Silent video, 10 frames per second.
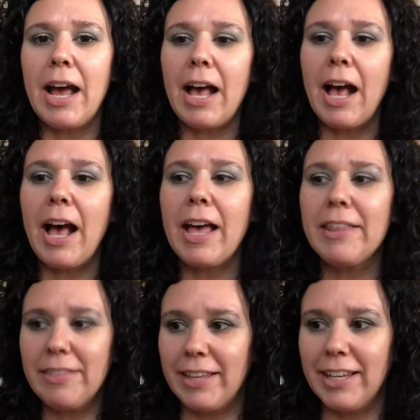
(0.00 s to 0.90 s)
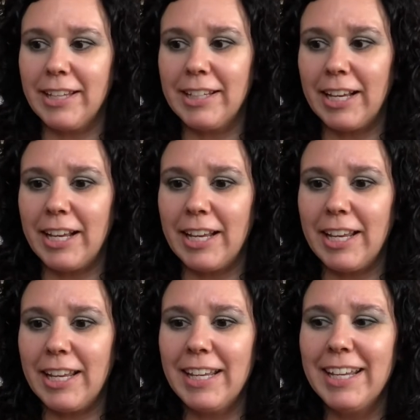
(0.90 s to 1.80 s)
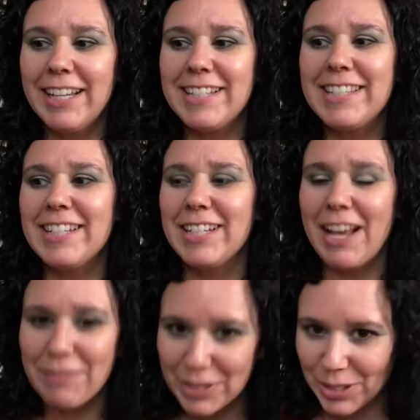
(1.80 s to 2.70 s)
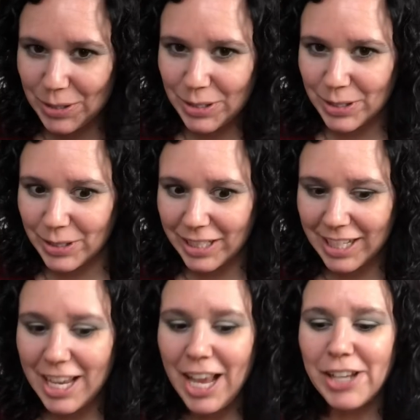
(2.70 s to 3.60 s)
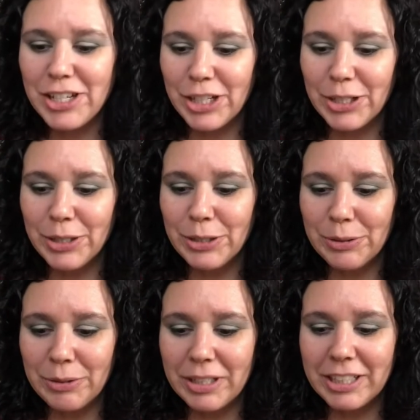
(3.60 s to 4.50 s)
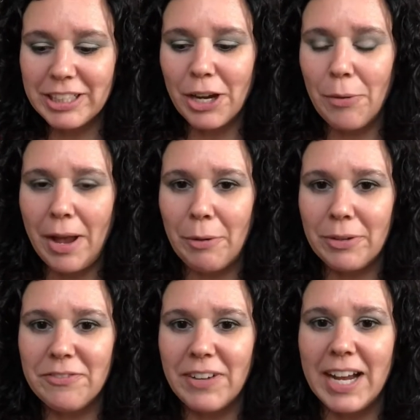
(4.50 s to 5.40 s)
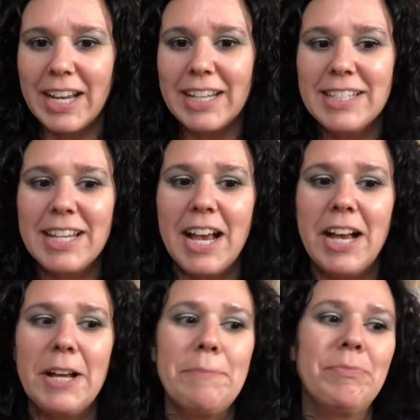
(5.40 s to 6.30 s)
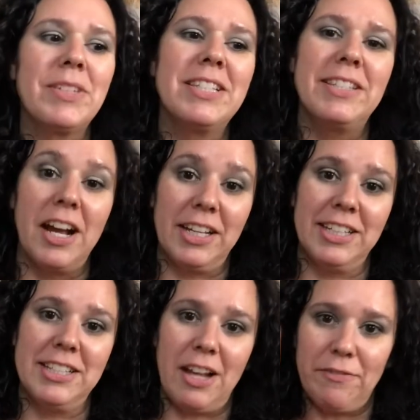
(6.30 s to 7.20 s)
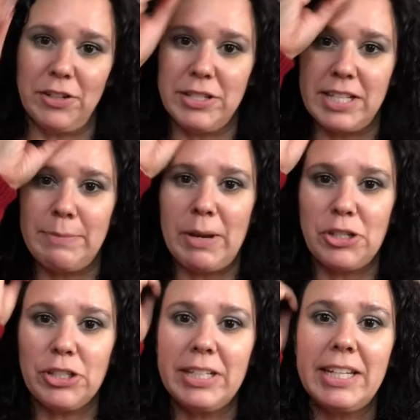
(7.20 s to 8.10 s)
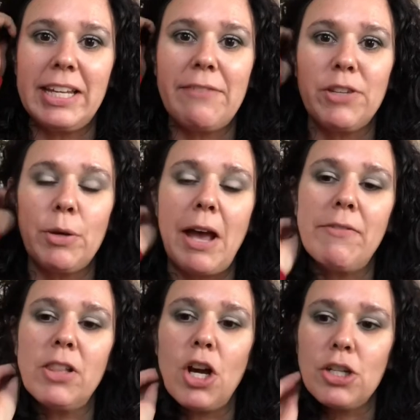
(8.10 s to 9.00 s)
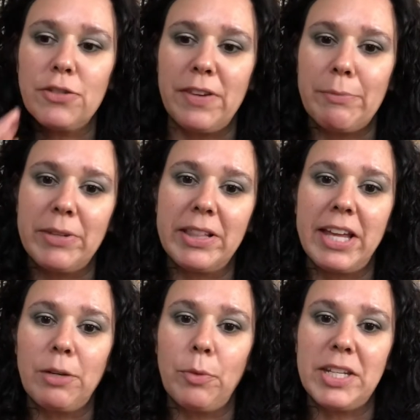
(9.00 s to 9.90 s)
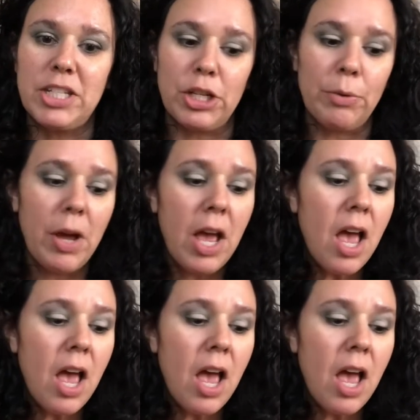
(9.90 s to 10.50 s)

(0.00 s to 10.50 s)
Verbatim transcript: I think it's never too early to go out and find um, stocking stuffers, especially if you have a large family like we do.